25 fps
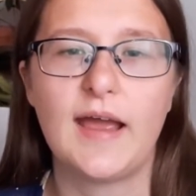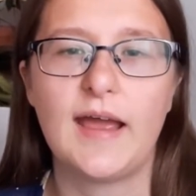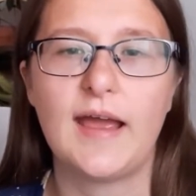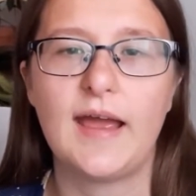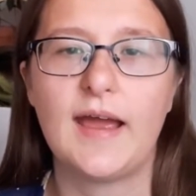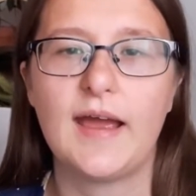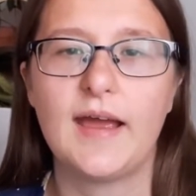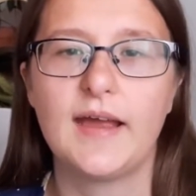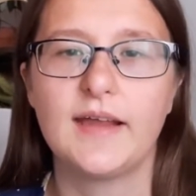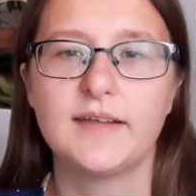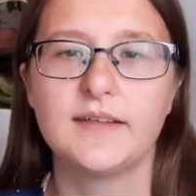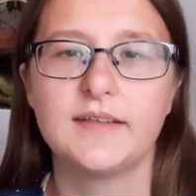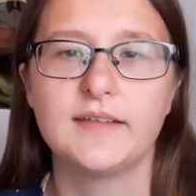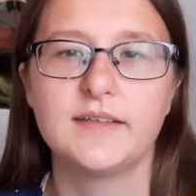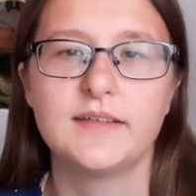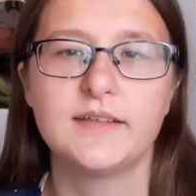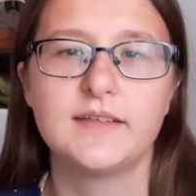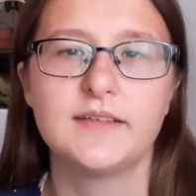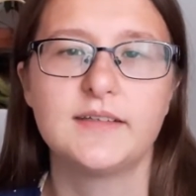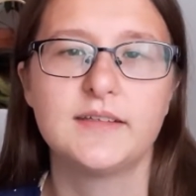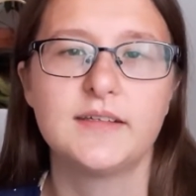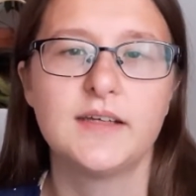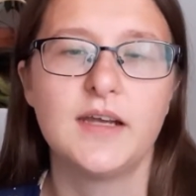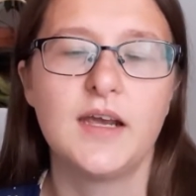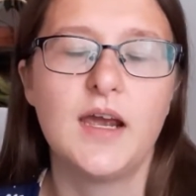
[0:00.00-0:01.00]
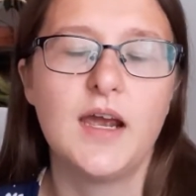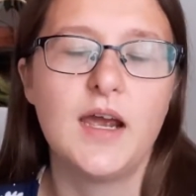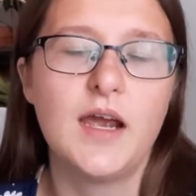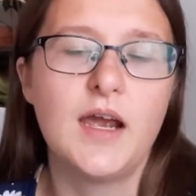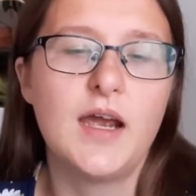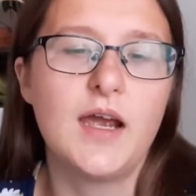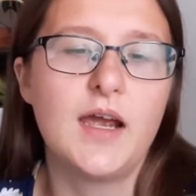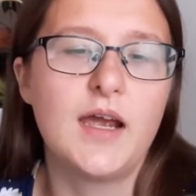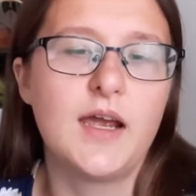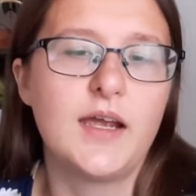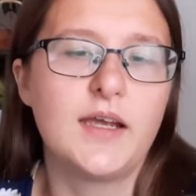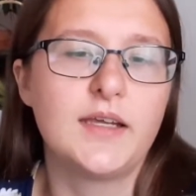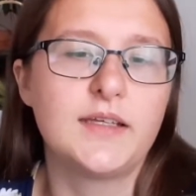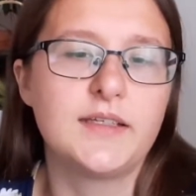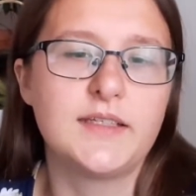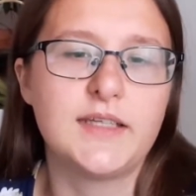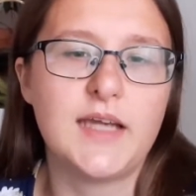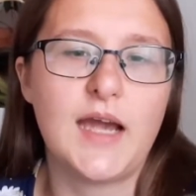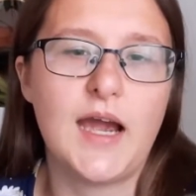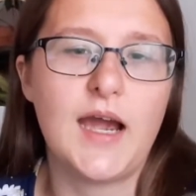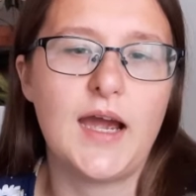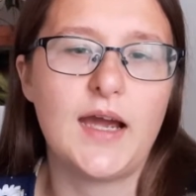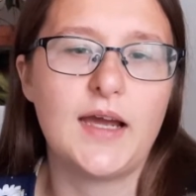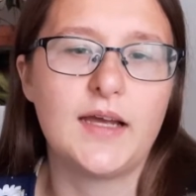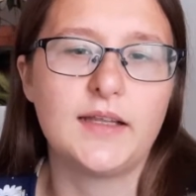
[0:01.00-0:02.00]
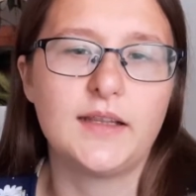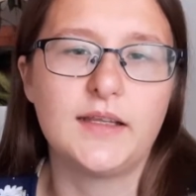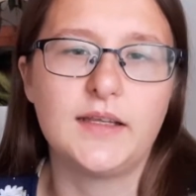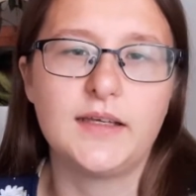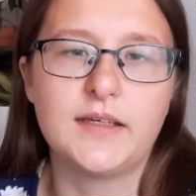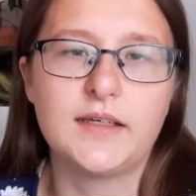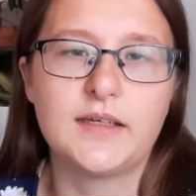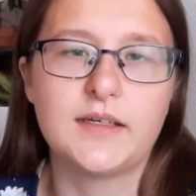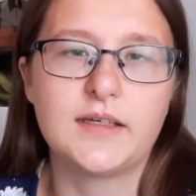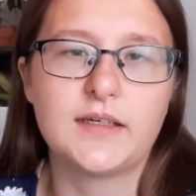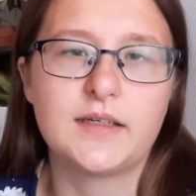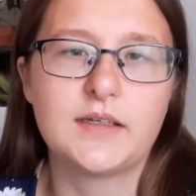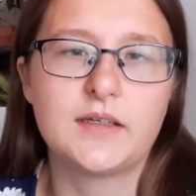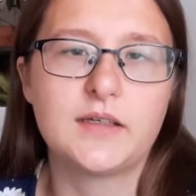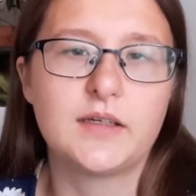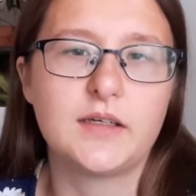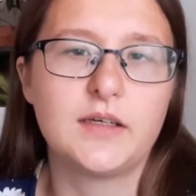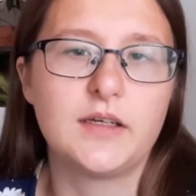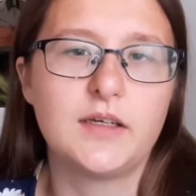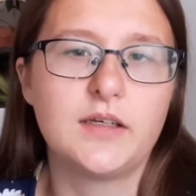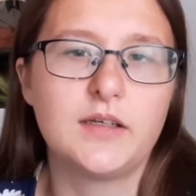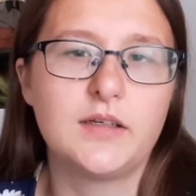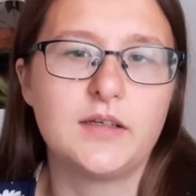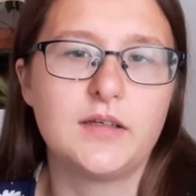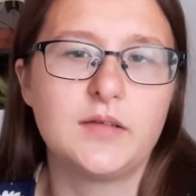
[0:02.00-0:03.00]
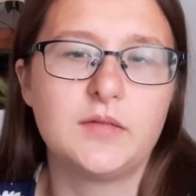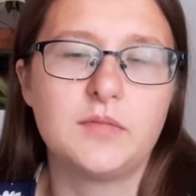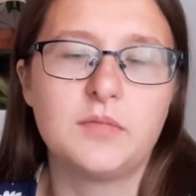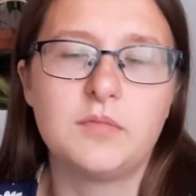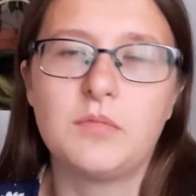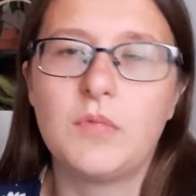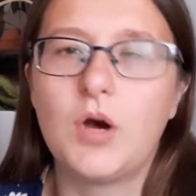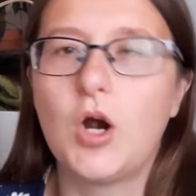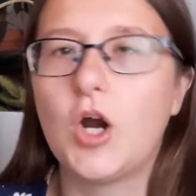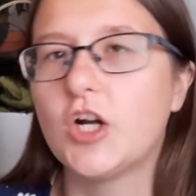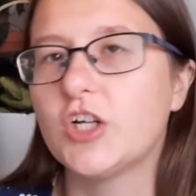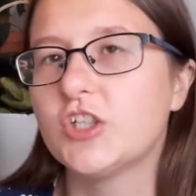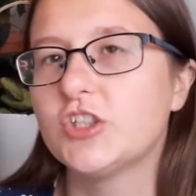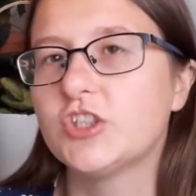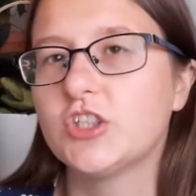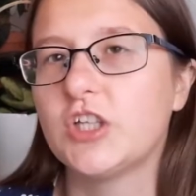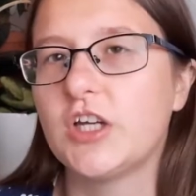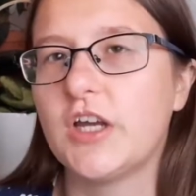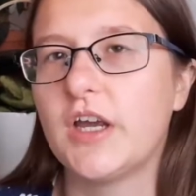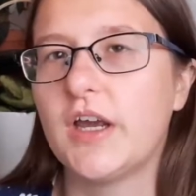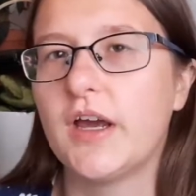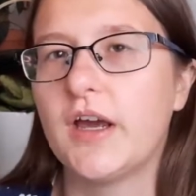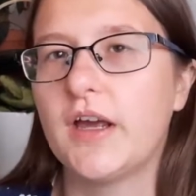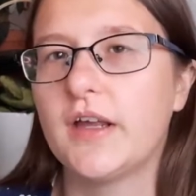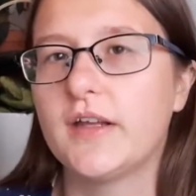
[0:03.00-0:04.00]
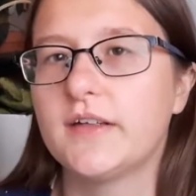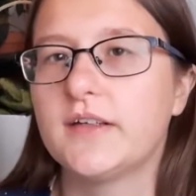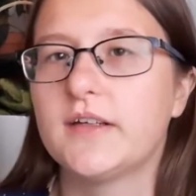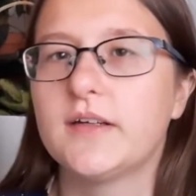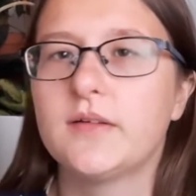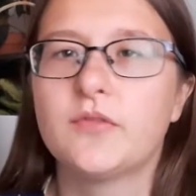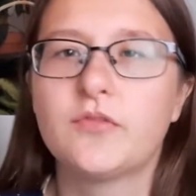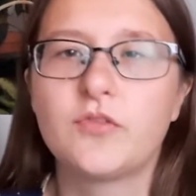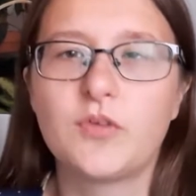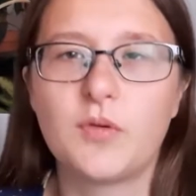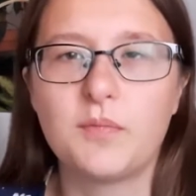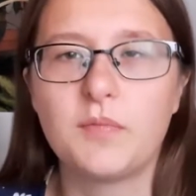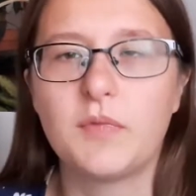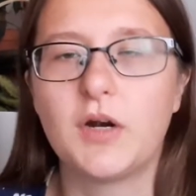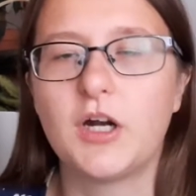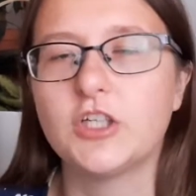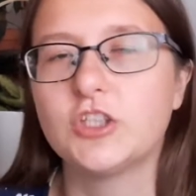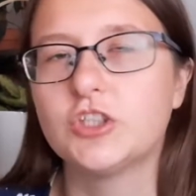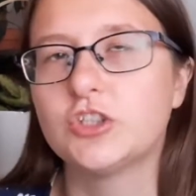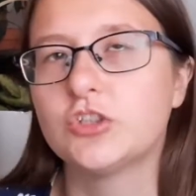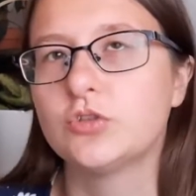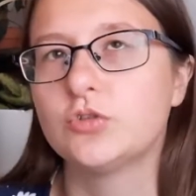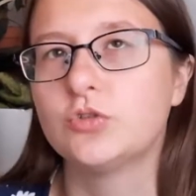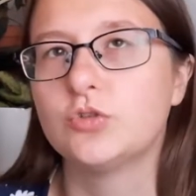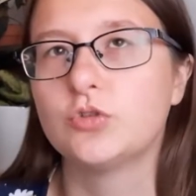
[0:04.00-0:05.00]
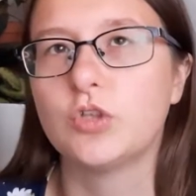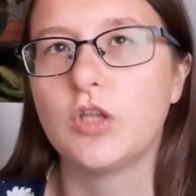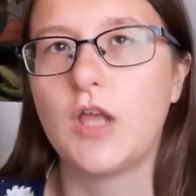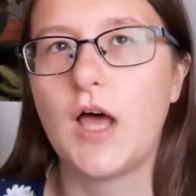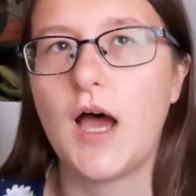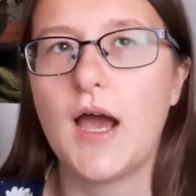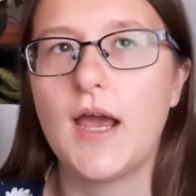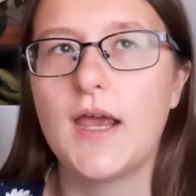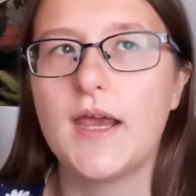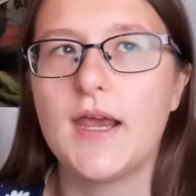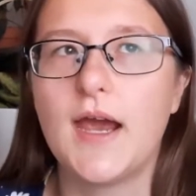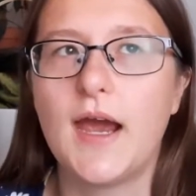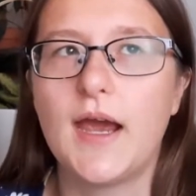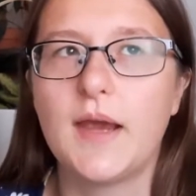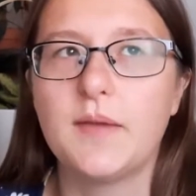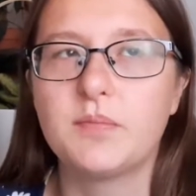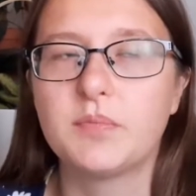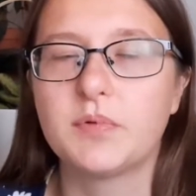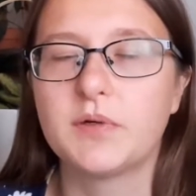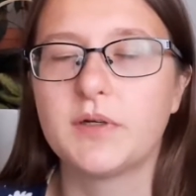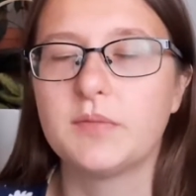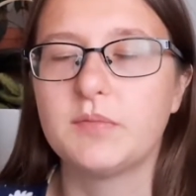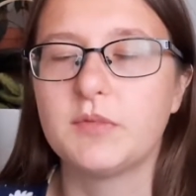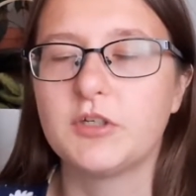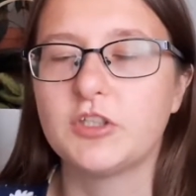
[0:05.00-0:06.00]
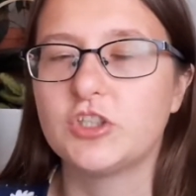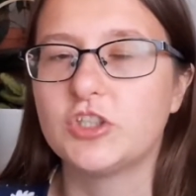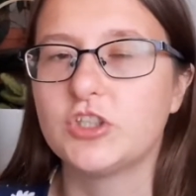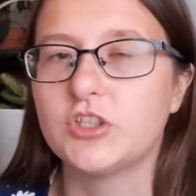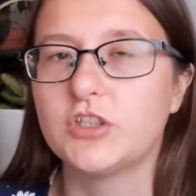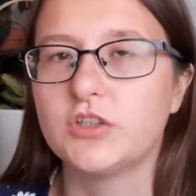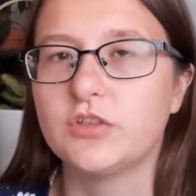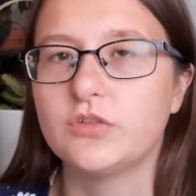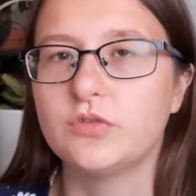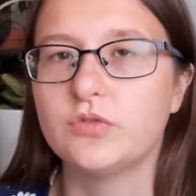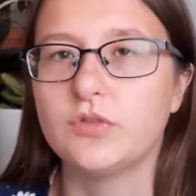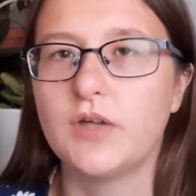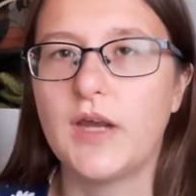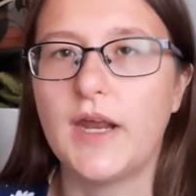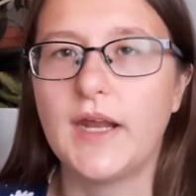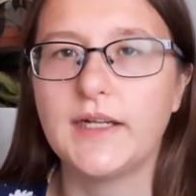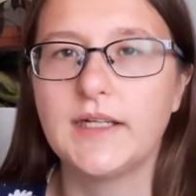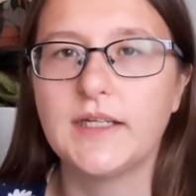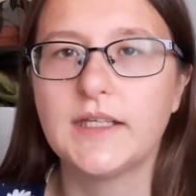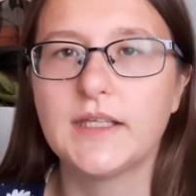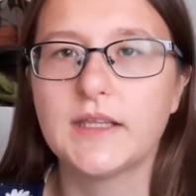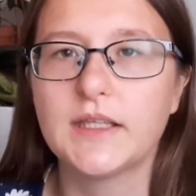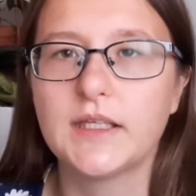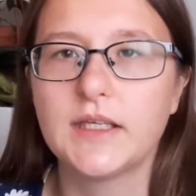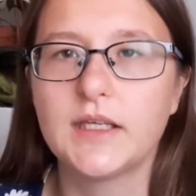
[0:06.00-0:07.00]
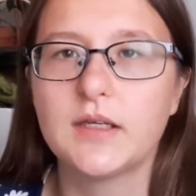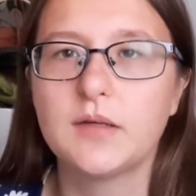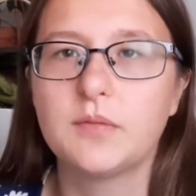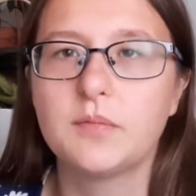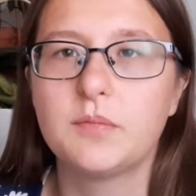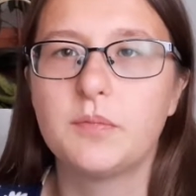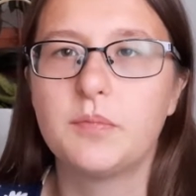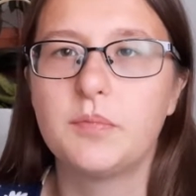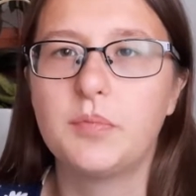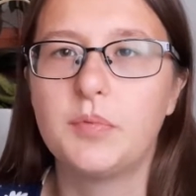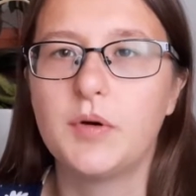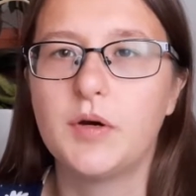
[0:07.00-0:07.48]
And yeah, like in March and from March to July, I pretty much didn't do anything,